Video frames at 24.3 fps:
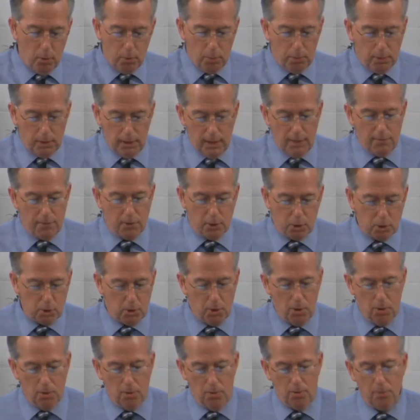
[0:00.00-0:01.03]
believe the
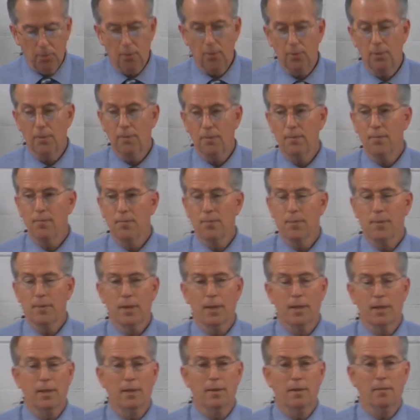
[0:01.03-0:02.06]
truth,
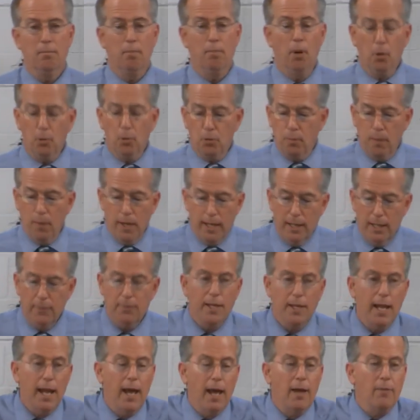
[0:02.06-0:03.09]
both may
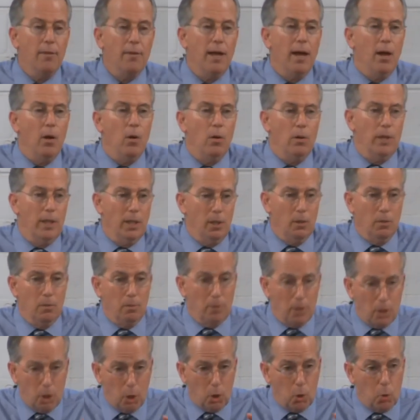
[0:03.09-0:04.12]
even have you know,
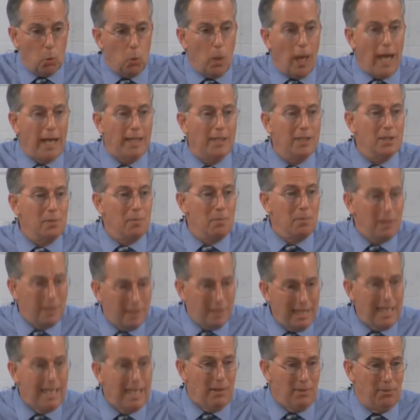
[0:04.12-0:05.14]
correct
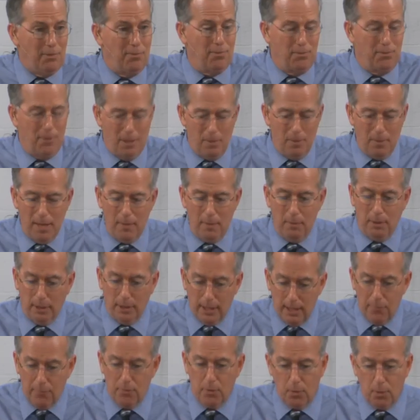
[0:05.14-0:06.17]
belief. They may
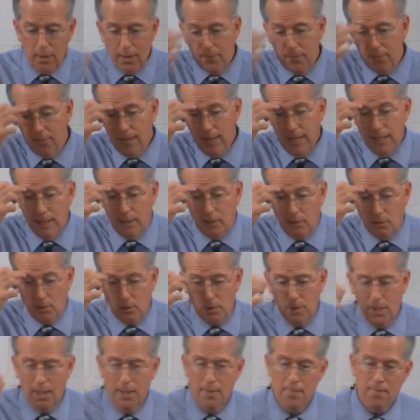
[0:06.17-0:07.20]
believe the right
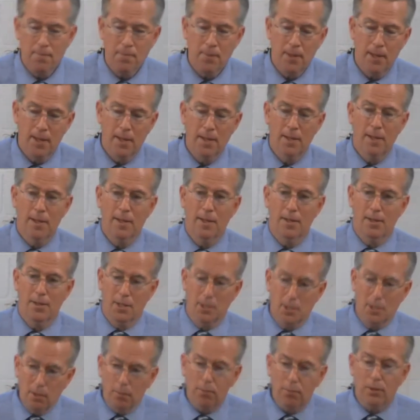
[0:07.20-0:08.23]
things. The
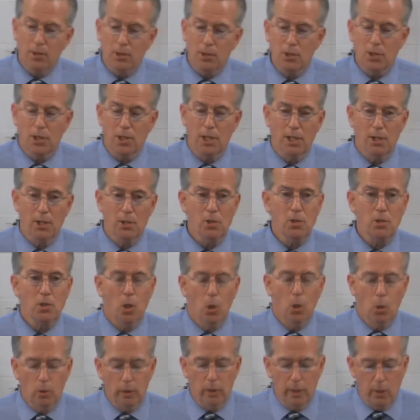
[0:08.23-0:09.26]
difference is
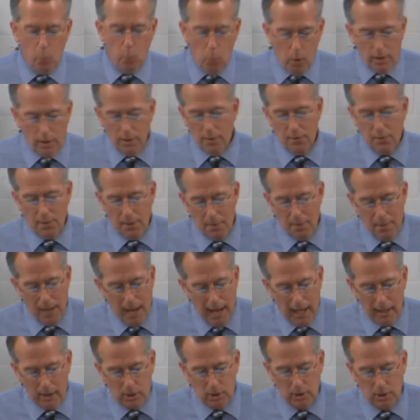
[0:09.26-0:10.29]
only one of them
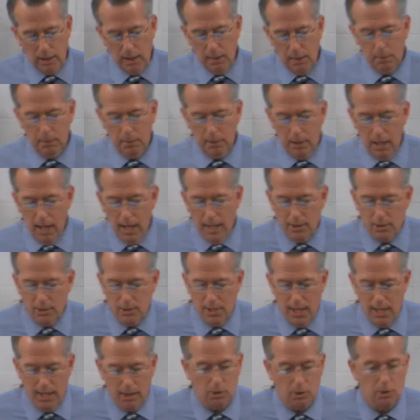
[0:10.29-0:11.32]
actually applies
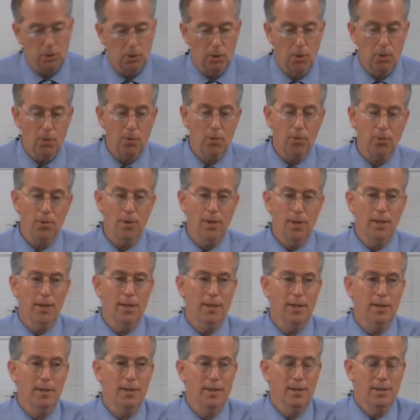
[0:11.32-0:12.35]
that truth
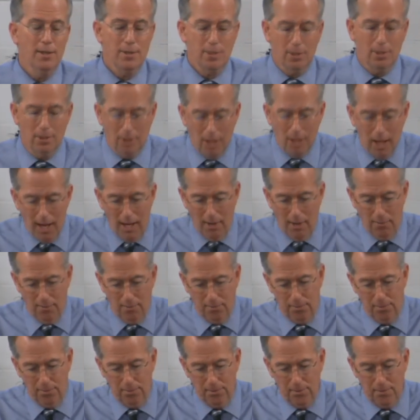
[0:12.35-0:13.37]
to
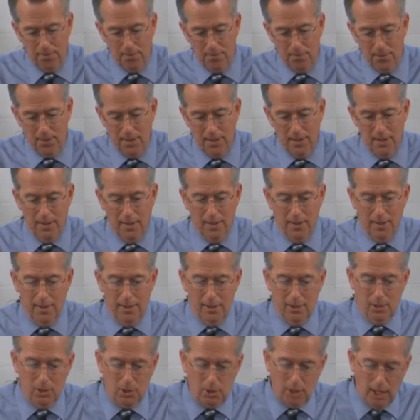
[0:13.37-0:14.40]
life.
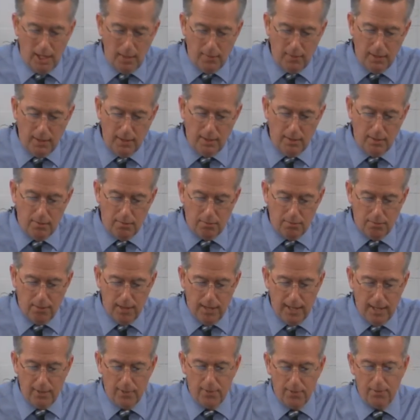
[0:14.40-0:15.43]
Saving
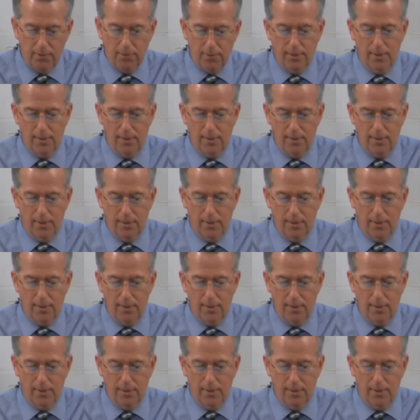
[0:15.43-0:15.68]
faith